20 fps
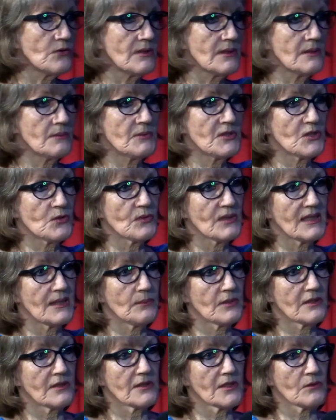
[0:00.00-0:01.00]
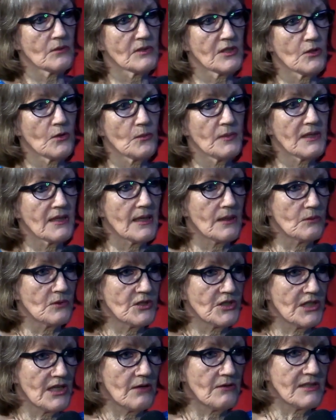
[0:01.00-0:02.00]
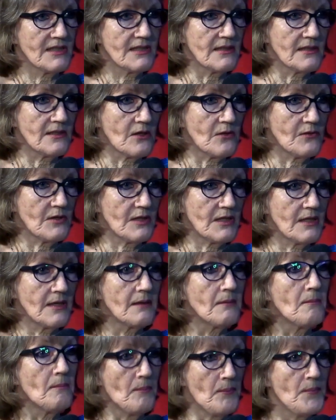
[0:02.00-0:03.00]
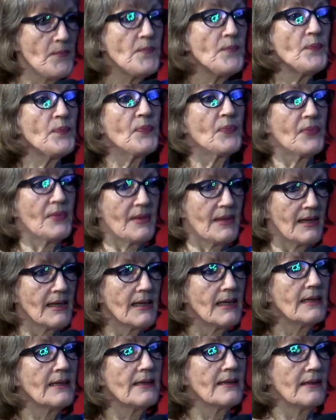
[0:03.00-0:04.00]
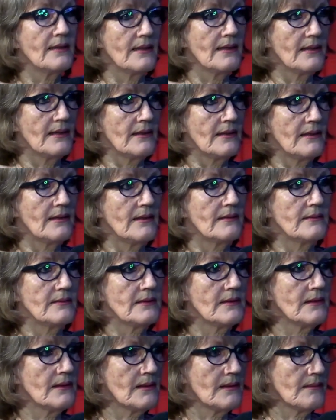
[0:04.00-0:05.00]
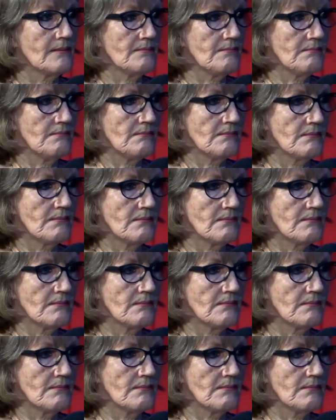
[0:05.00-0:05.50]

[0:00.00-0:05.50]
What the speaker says: in between because I was helping out with charities over there. How many different countries do you think you've been in?